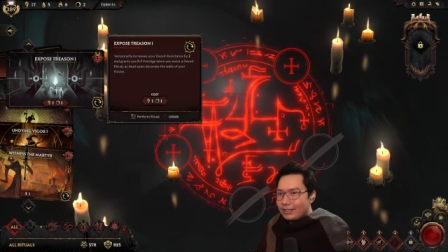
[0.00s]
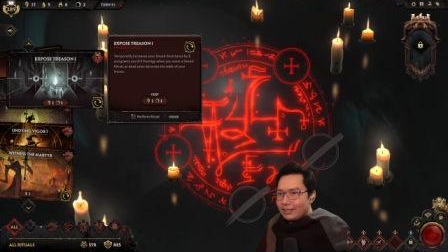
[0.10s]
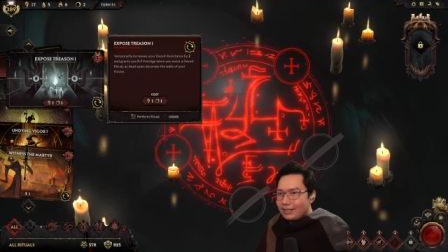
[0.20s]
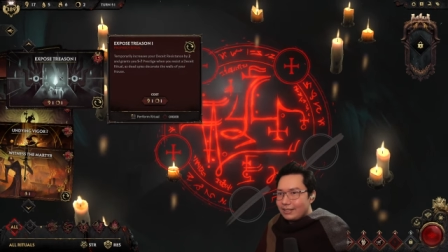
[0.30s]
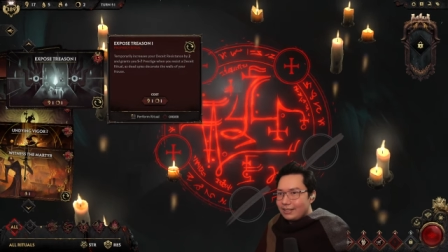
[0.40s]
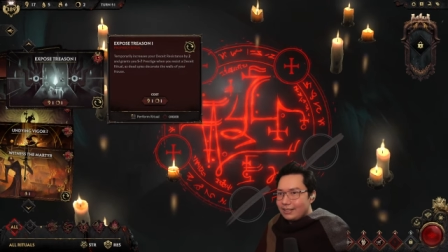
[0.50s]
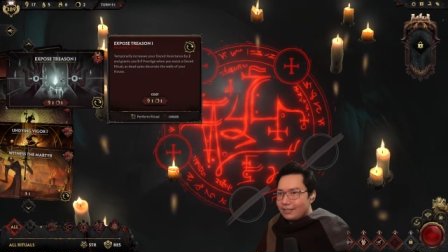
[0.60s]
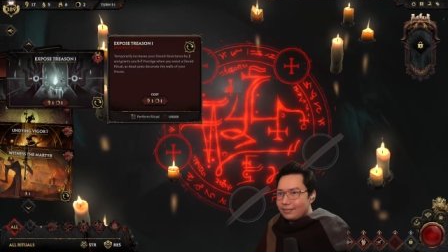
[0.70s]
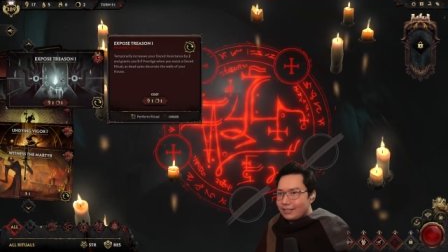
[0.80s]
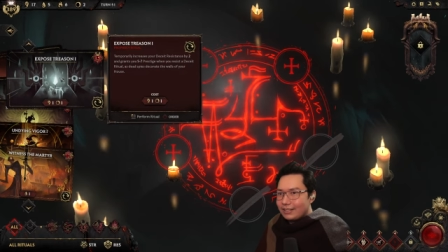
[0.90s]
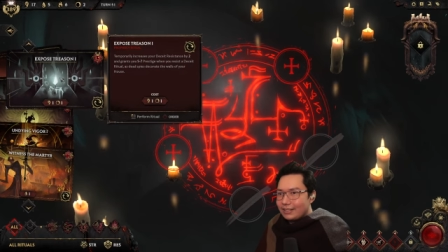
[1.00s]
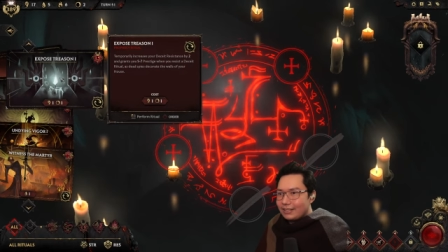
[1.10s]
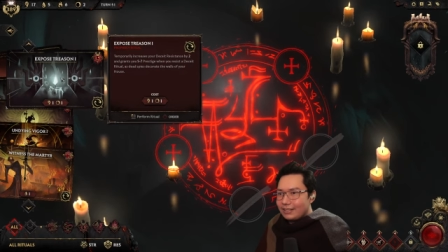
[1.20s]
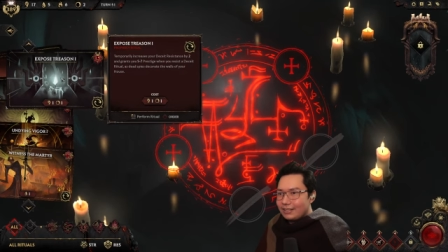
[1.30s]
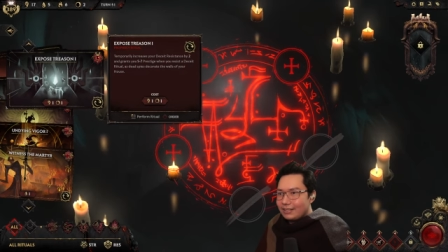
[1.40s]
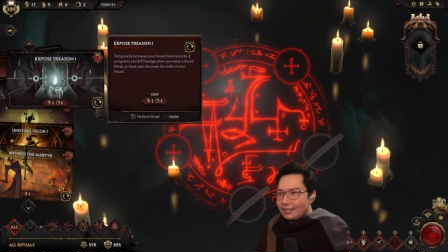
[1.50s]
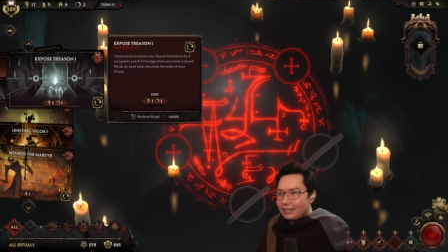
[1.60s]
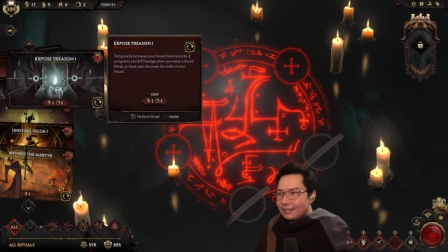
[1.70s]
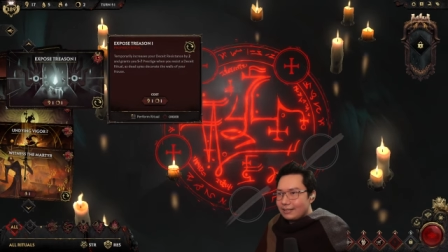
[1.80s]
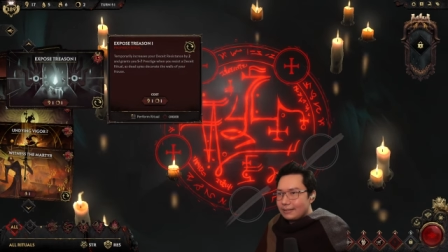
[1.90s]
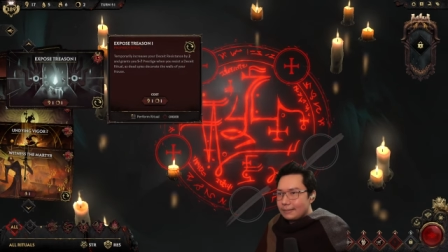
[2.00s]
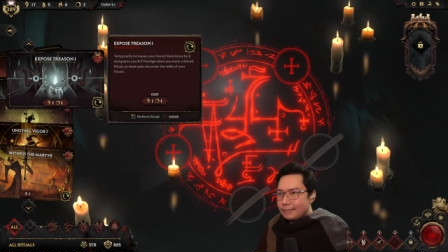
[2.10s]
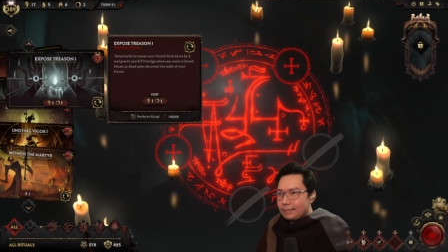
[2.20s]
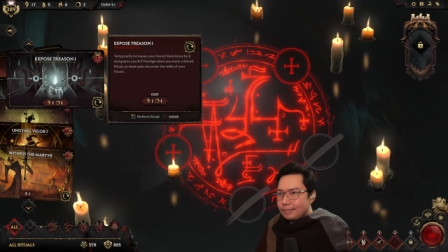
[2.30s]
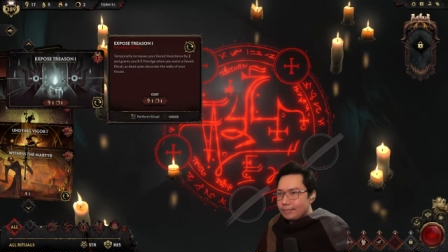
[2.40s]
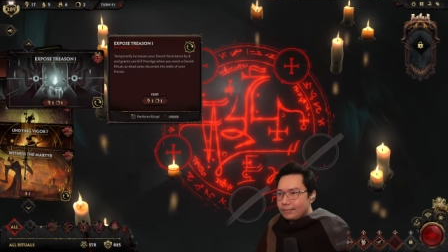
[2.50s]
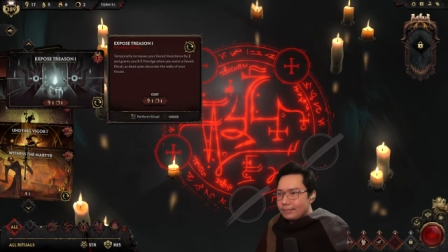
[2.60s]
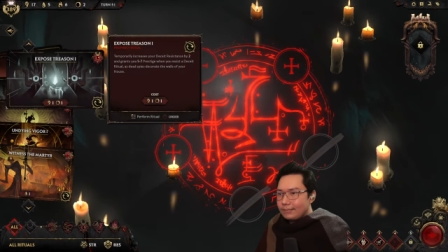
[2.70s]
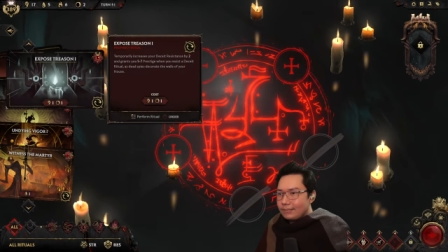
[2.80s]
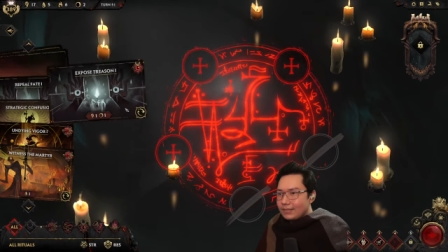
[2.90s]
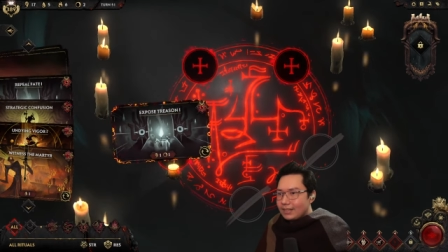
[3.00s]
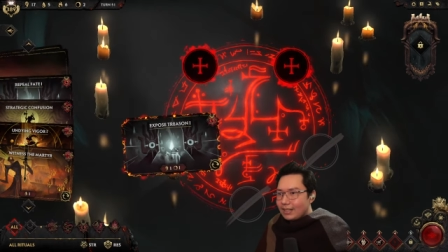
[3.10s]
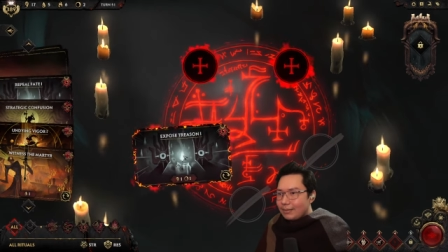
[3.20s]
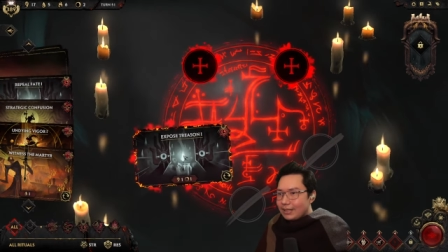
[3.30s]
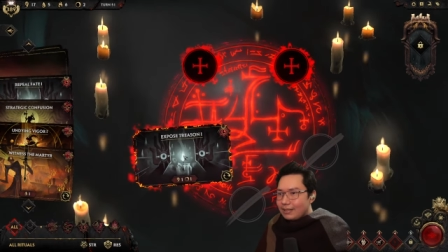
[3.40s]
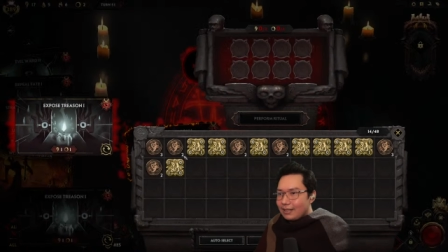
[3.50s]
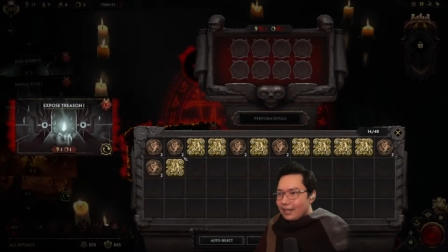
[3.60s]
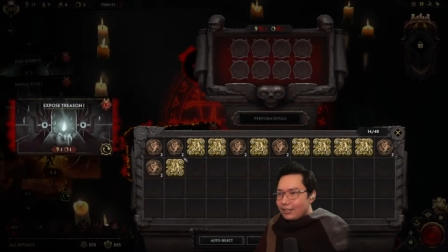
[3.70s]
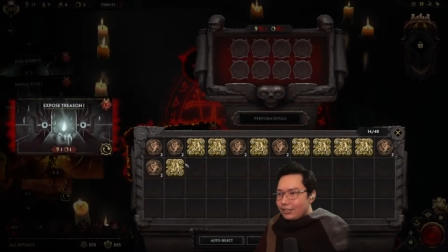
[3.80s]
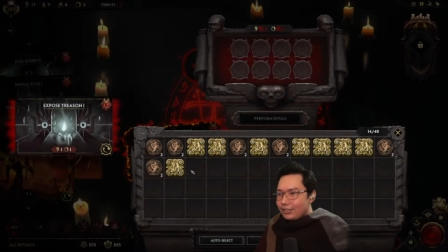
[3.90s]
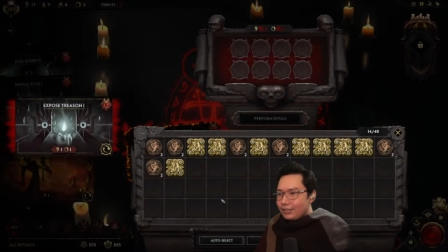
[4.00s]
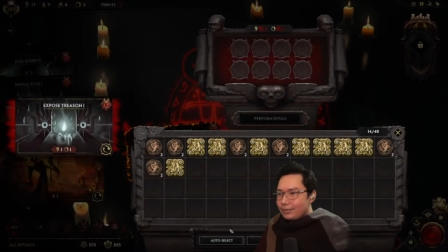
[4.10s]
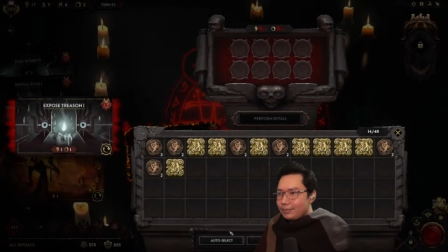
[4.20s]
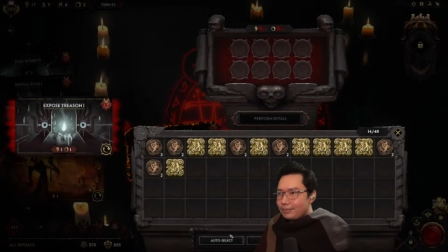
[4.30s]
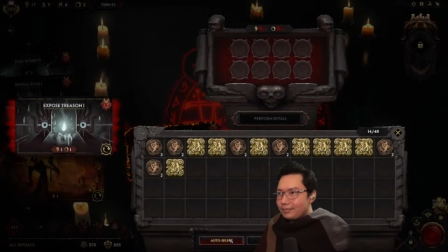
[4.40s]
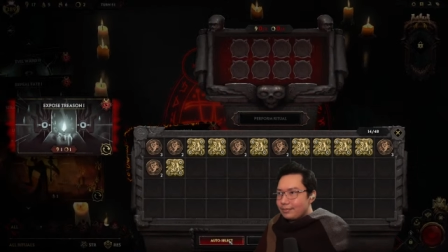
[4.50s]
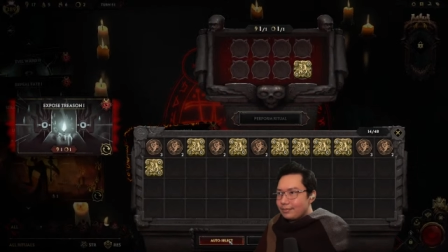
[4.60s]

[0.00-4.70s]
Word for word: deceit resistance. I mean, I assume